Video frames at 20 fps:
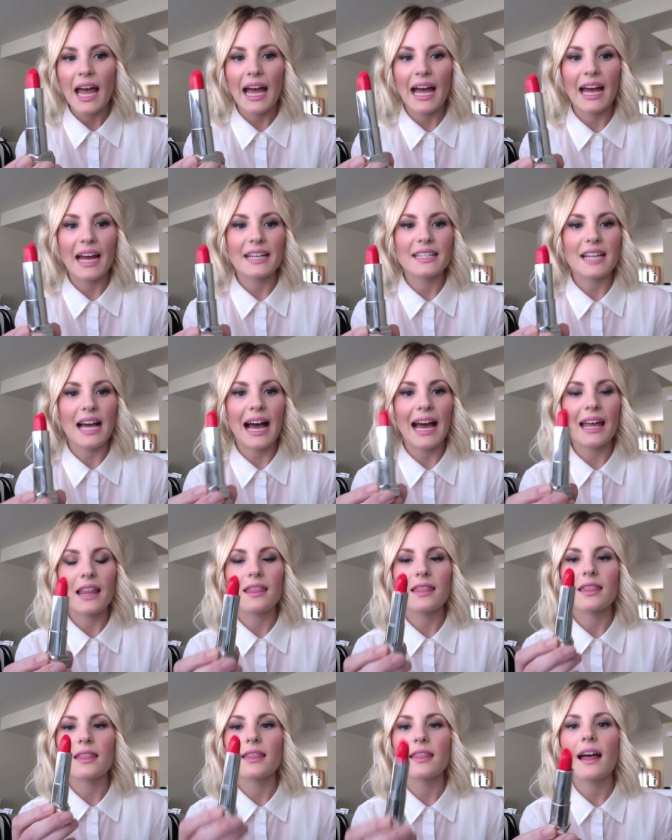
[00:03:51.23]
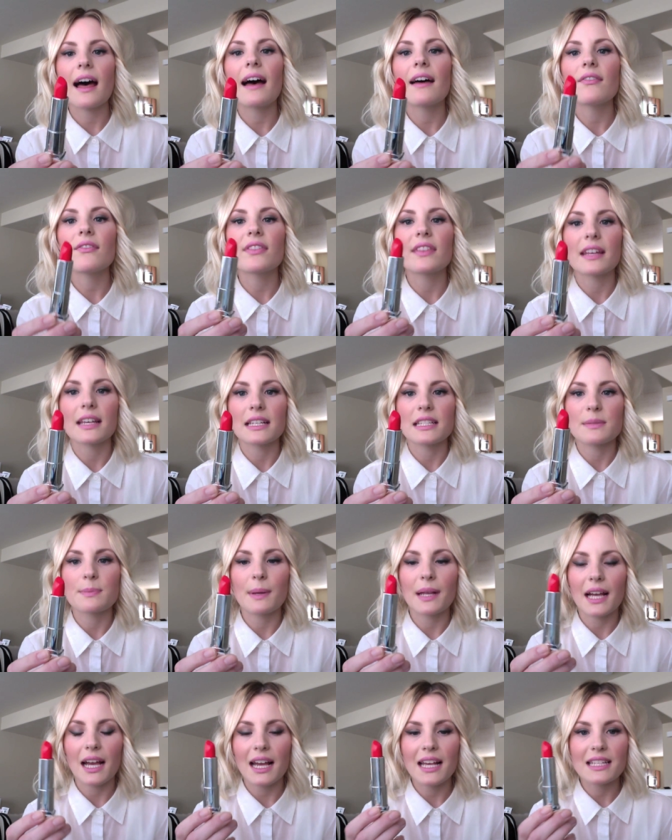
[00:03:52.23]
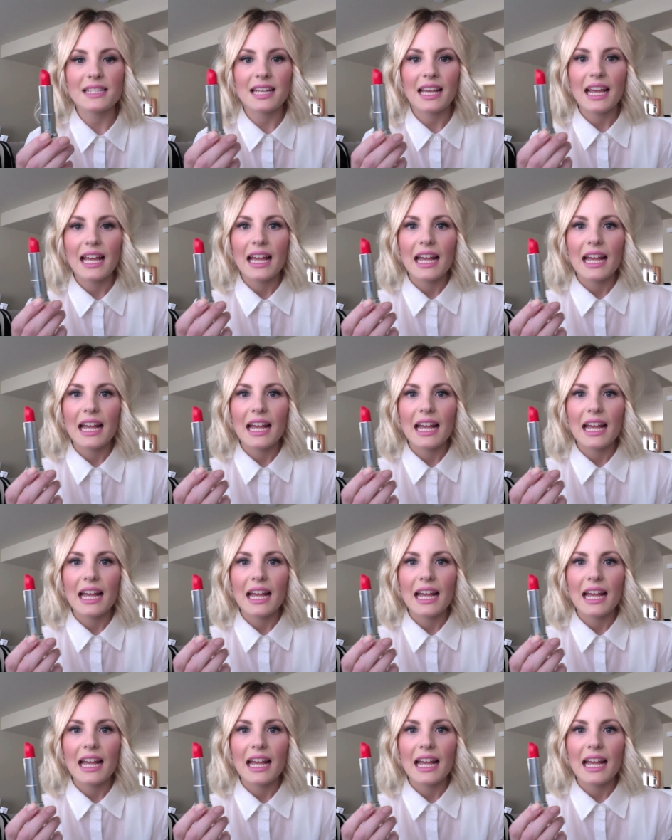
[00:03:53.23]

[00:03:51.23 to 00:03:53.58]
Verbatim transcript: And I love this because